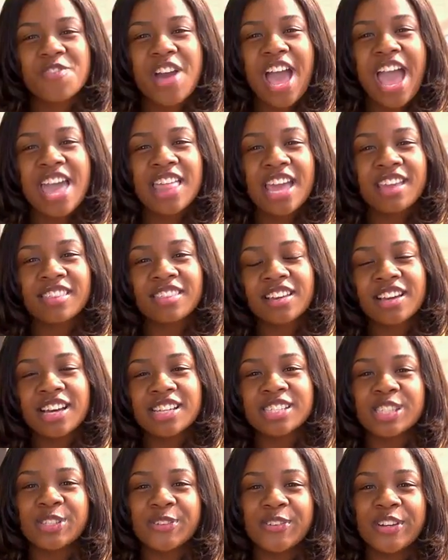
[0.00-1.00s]
I like the
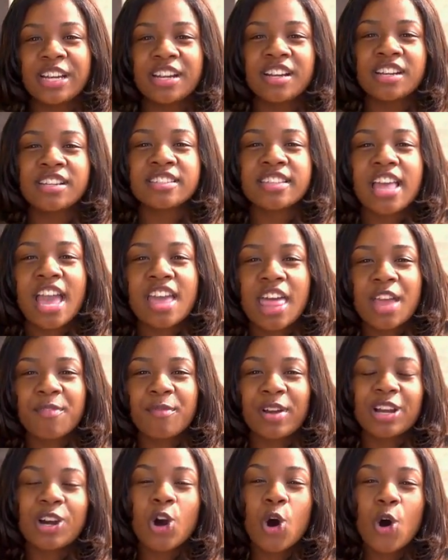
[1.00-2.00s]
customers, I like
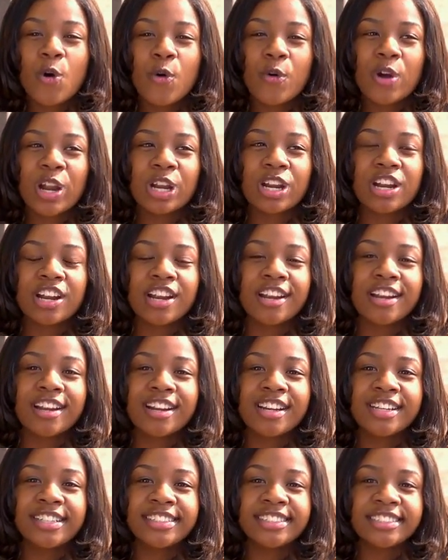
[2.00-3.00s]
my
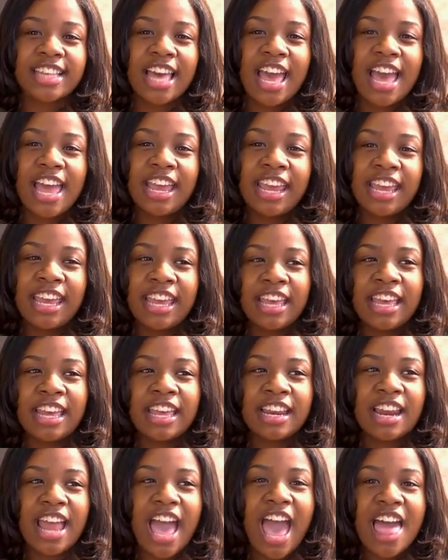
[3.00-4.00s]
coworkers,
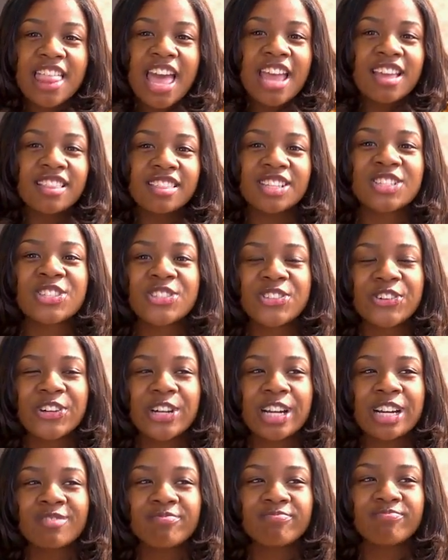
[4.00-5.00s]
and I like this
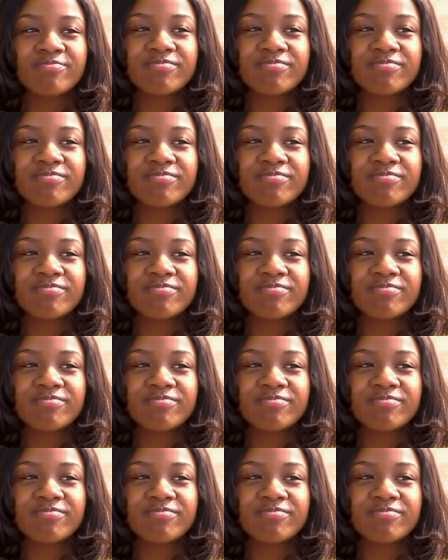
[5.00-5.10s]
store.